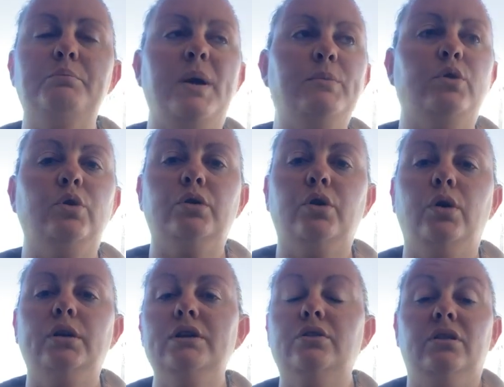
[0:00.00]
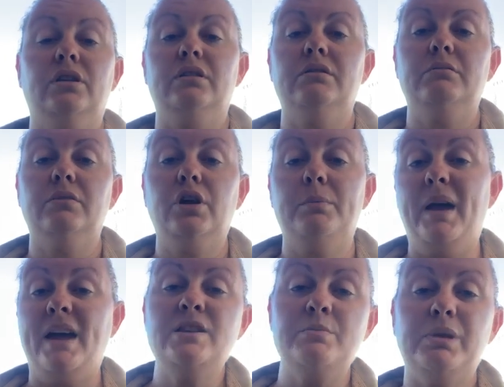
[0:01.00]
people can call it
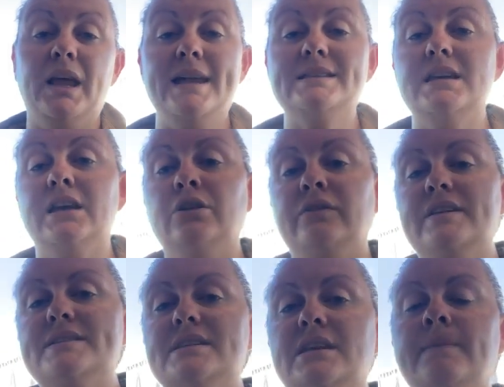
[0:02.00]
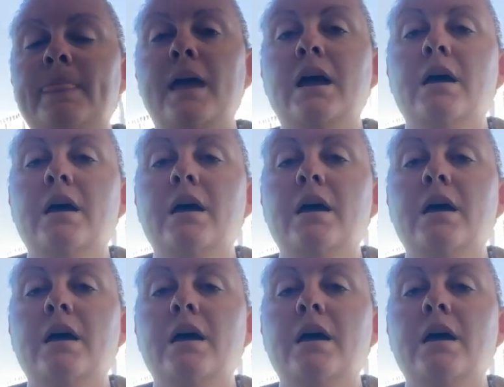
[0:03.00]
companion planting, and obviously